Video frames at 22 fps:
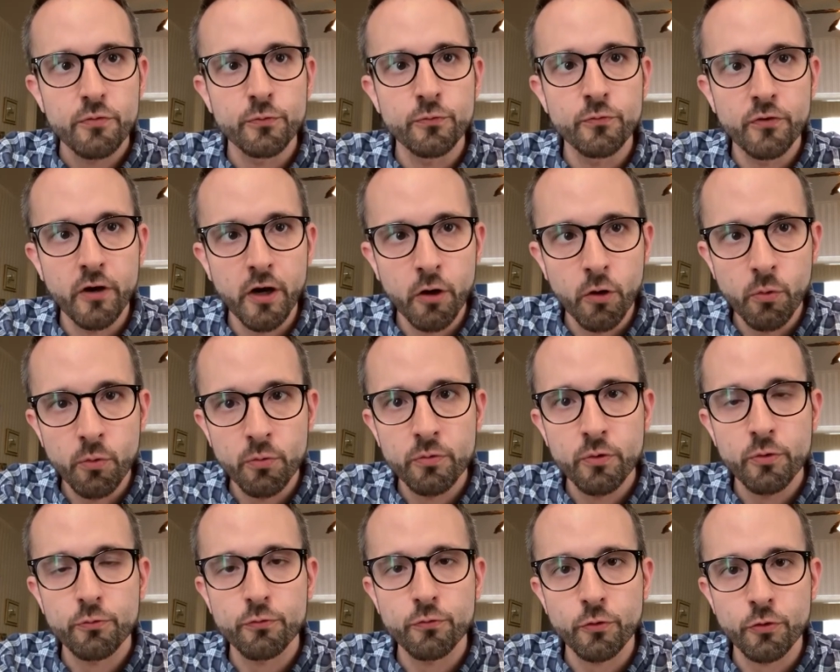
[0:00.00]

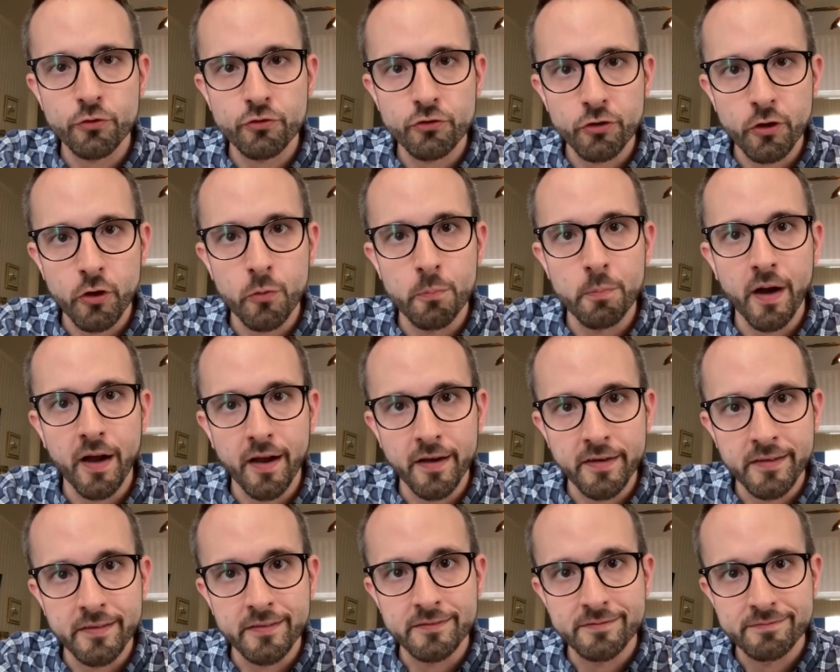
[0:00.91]
vote for Joe
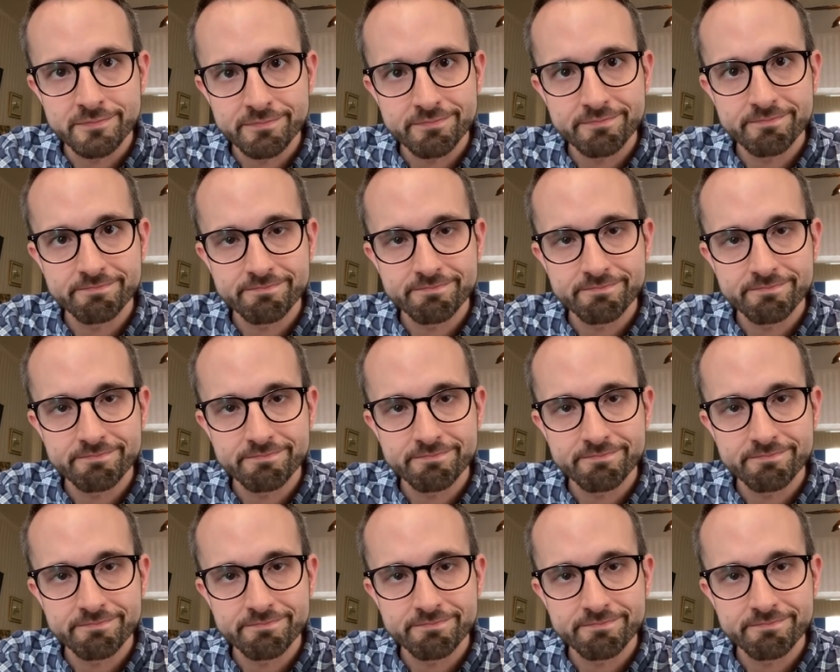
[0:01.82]
Biden.